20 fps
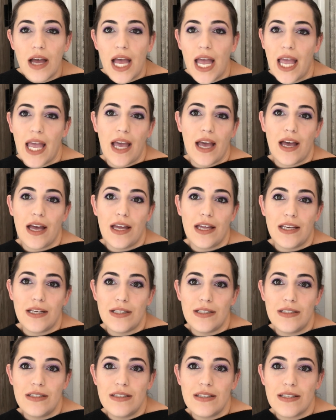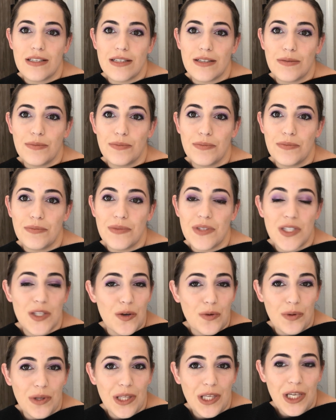and still
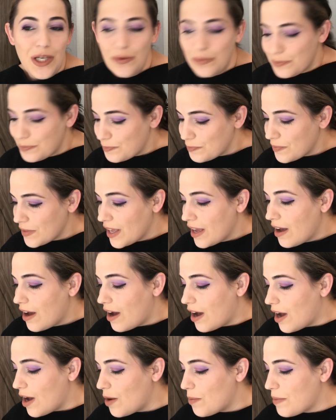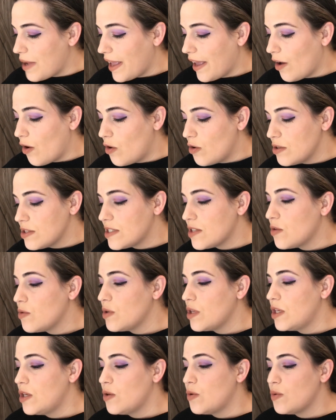really cute. I also
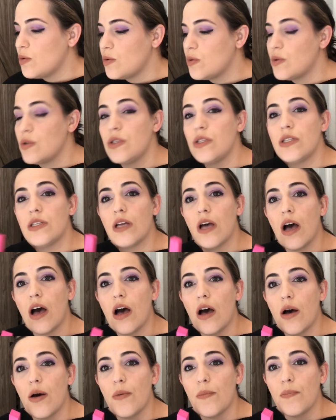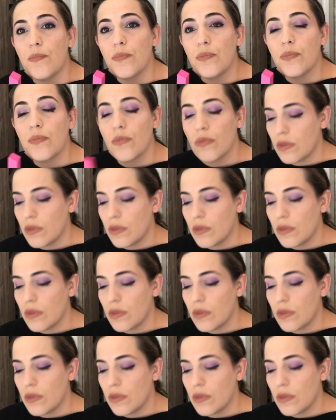used Bo